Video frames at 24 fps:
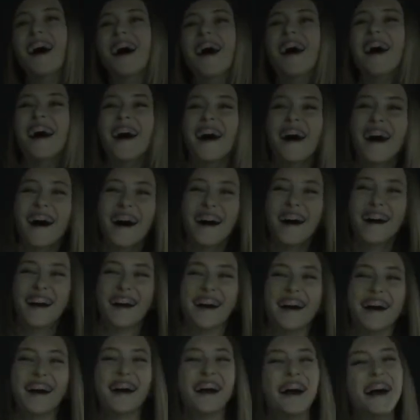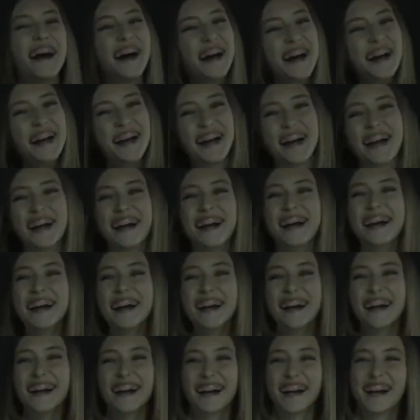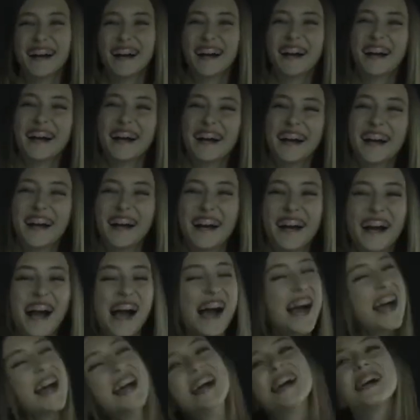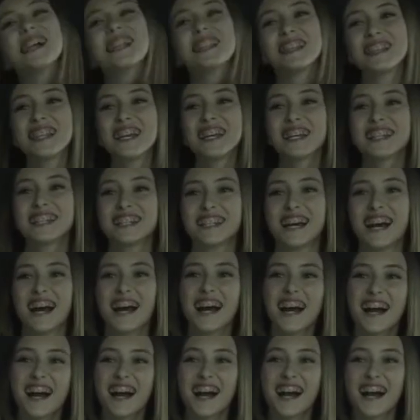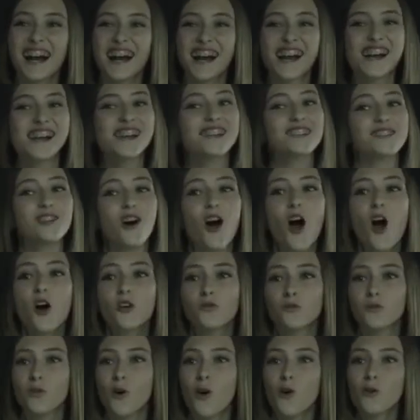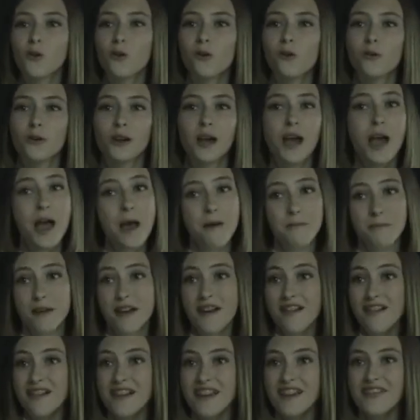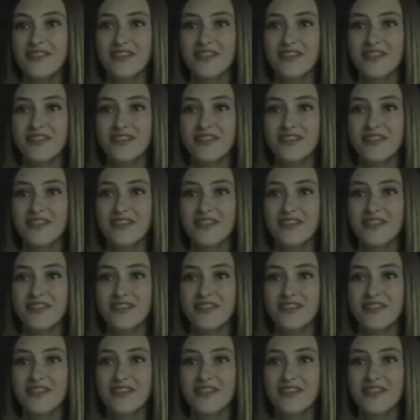Here are the pros of in-home lessons. You can charge more for the student's convenience.